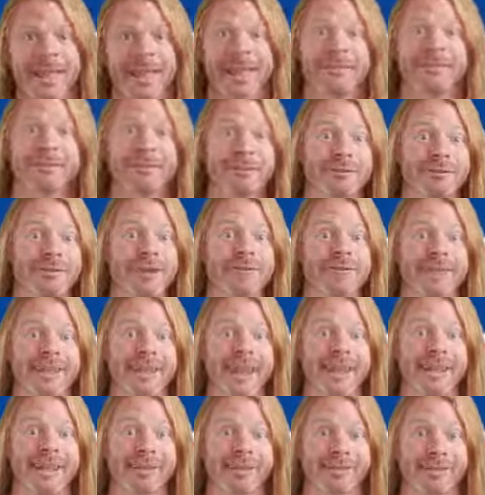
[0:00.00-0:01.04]
As you
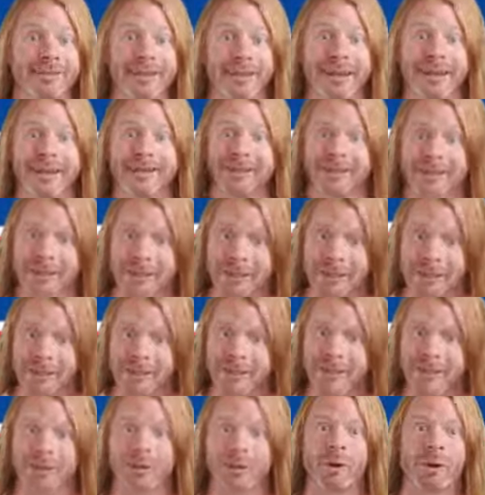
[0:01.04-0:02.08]
suffocate your freedoms with the
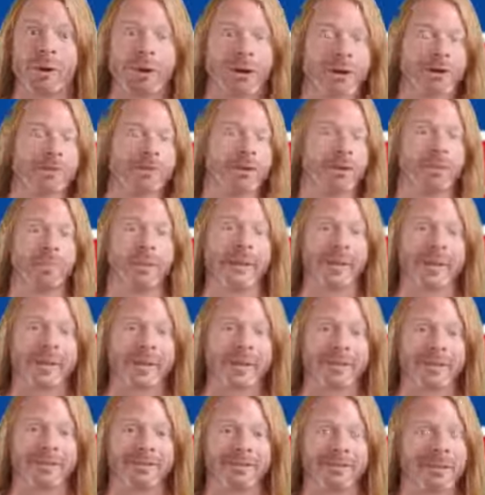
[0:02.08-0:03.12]
joy of
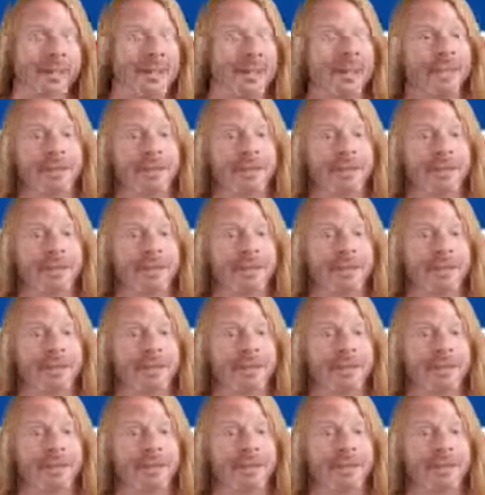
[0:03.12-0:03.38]
obedience,